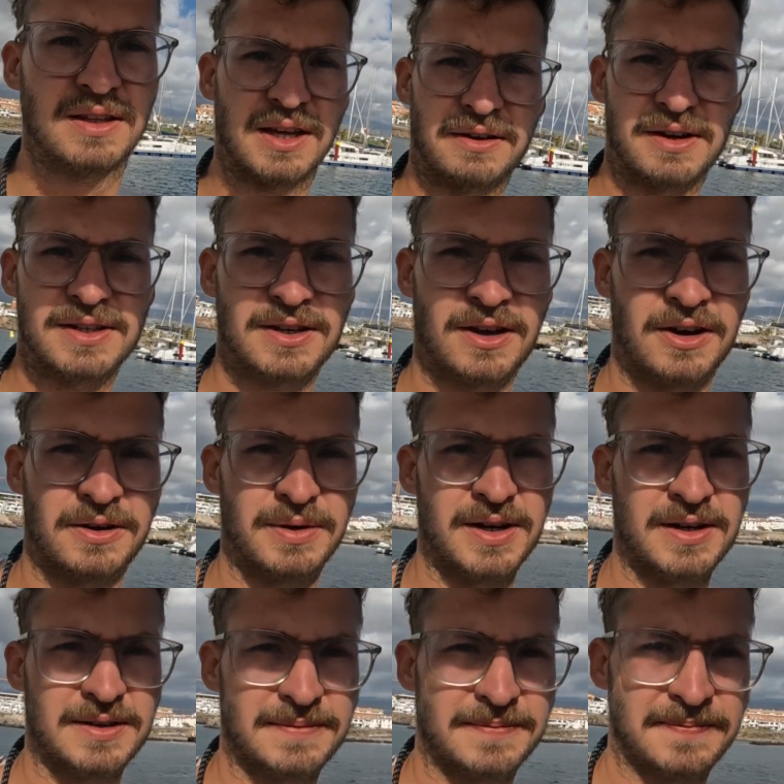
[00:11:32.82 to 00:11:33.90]
There he is, hard at
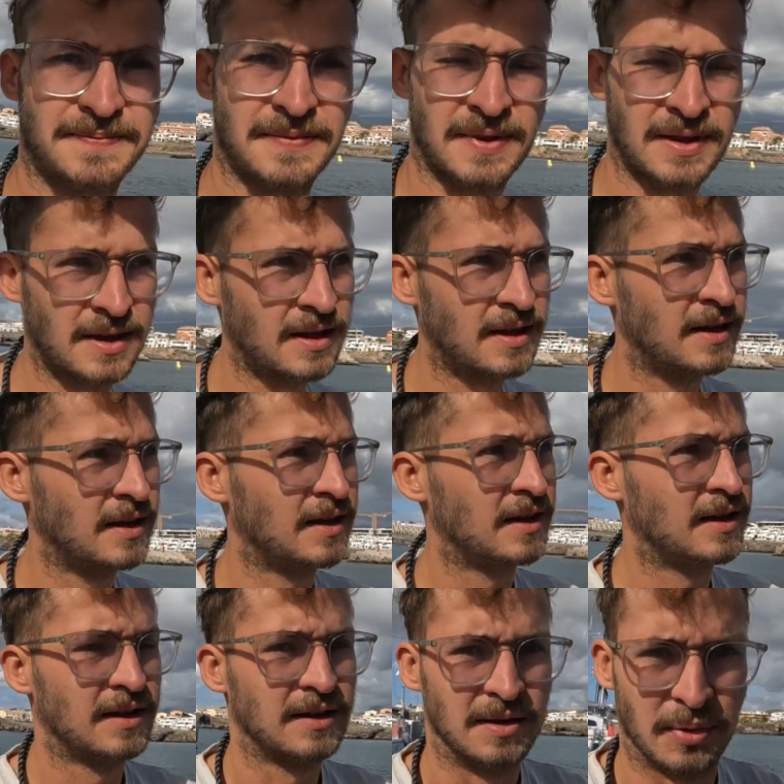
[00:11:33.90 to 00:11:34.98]
work.
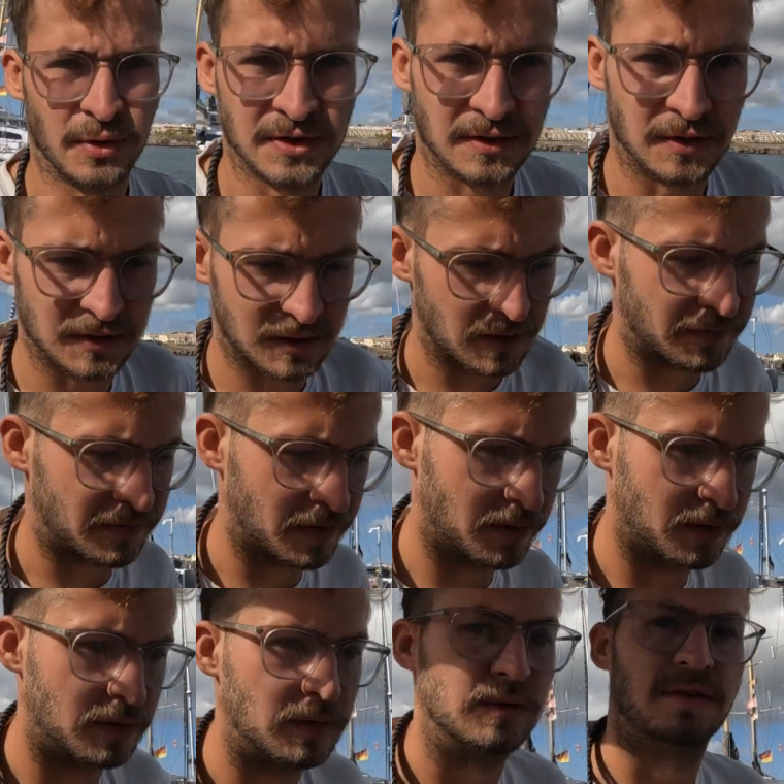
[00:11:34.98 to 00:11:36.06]
The boys are going to go
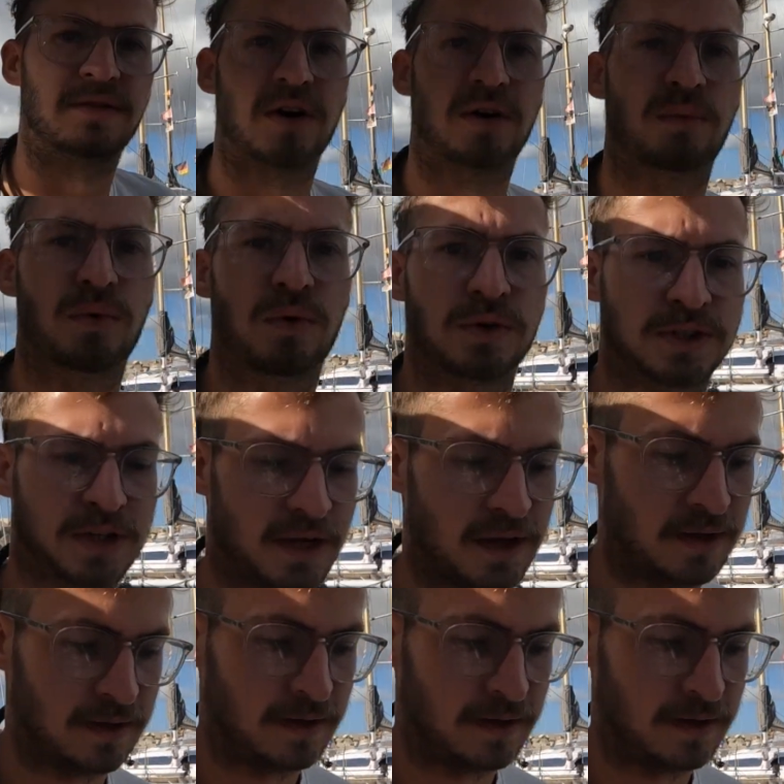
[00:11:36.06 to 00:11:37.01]
fill all of our water.